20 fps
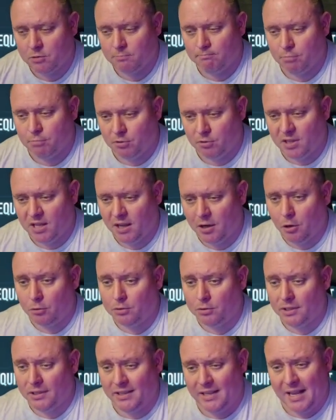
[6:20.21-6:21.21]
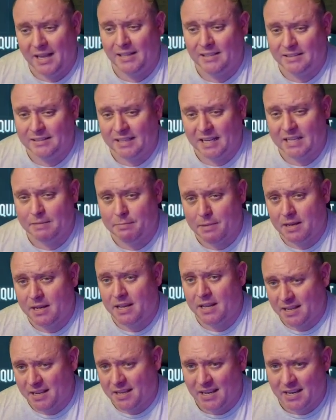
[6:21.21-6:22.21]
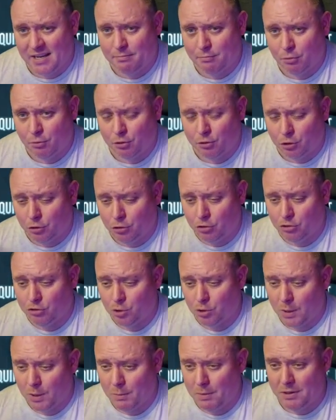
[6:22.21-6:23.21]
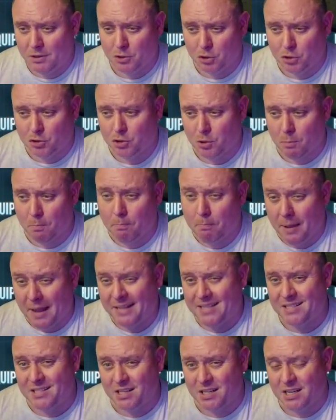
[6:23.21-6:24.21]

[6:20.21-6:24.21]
but that goes against Tasmanian Kid more than Dust Up. That makes Dust Up better